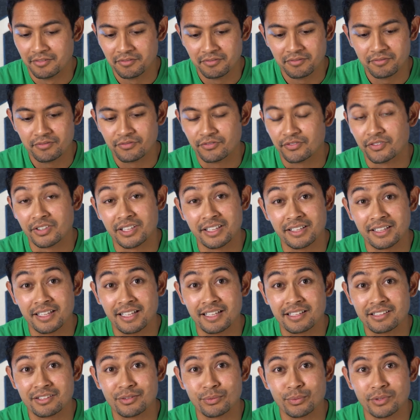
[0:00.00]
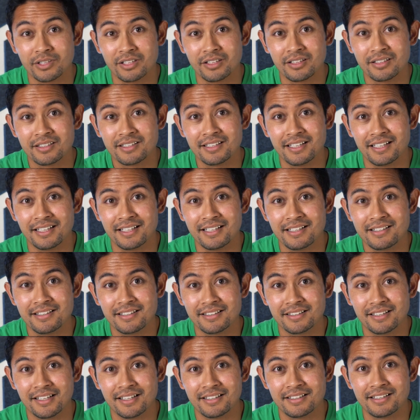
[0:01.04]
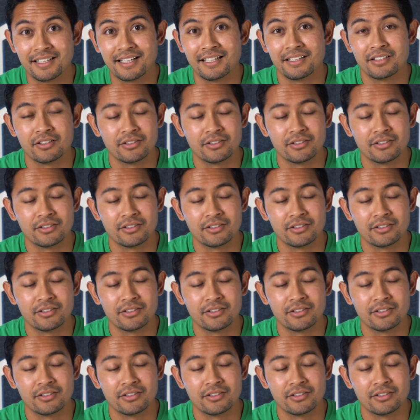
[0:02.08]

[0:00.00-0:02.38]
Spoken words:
freelance work, anything like that.